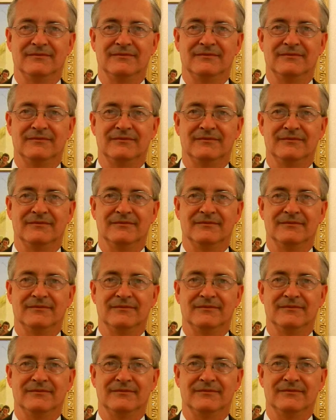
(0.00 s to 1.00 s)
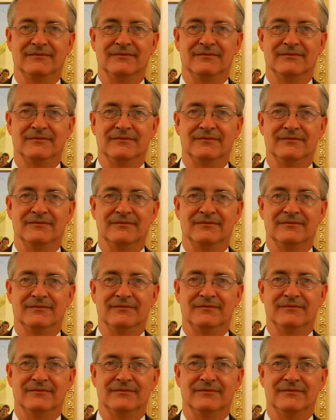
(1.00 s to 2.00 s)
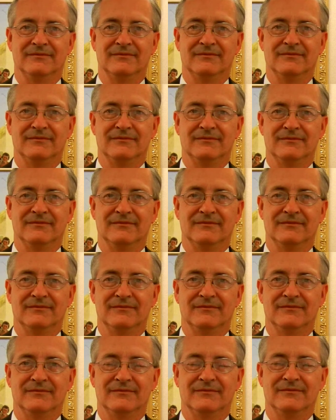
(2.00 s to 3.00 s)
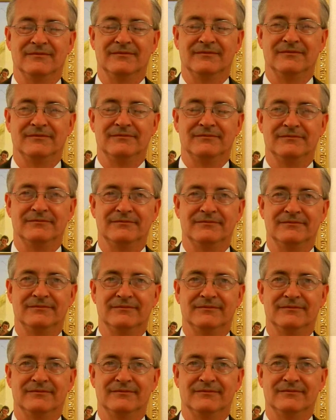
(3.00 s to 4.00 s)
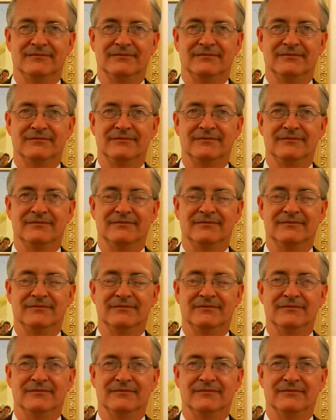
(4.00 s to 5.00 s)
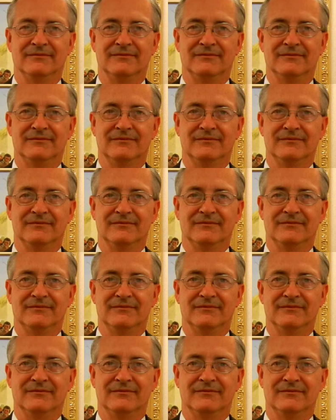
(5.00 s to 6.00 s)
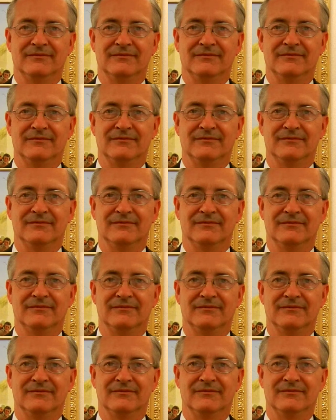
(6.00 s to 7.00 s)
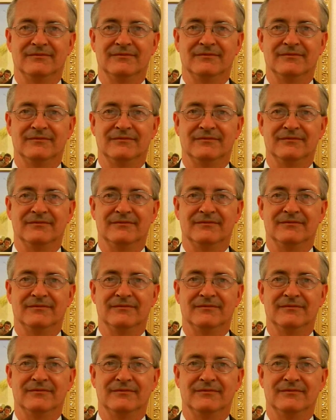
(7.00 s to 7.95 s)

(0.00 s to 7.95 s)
(not speaking)